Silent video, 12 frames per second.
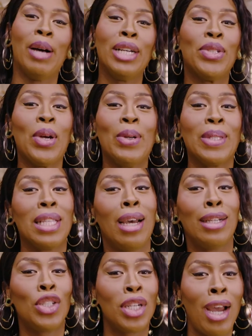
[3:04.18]
Madre was
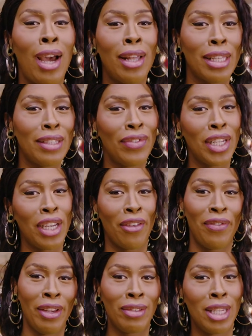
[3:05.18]
like, child, this video
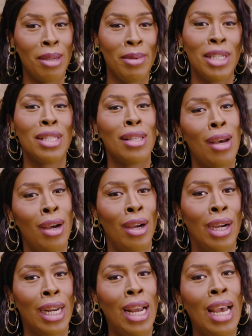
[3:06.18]
15 minutes
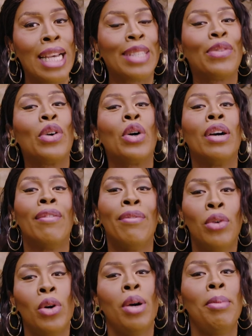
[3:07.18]
long. And I asked for a
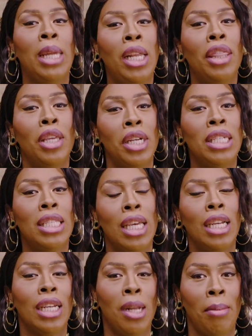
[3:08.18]
four minute, 30 second